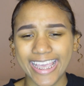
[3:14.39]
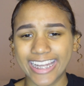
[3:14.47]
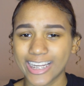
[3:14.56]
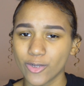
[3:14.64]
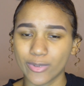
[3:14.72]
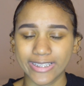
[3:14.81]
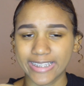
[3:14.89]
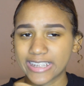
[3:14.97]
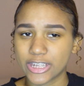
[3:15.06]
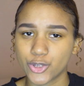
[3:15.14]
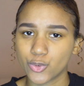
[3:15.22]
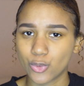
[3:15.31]
and I don't want to get
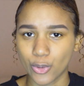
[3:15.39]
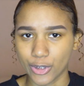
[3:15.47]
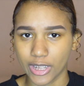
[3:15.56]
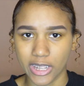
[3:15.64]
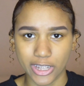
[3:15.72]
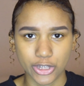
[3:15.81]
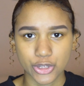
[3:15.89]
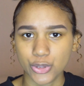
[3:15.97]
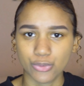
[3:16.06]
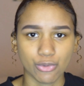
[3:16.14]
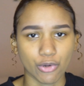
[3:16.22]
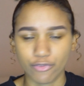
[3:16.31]
it too oily or
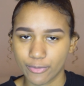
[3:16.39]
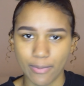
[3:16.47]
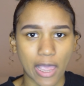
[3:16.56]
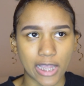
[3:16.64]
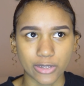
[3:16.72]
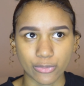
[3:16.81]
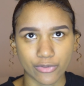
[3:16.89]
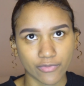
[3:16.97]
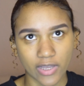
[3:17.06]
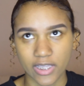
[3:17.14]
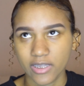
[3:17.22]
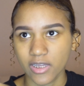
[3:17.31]
too overpacked with
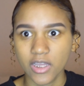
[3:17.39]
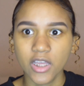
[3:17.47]
like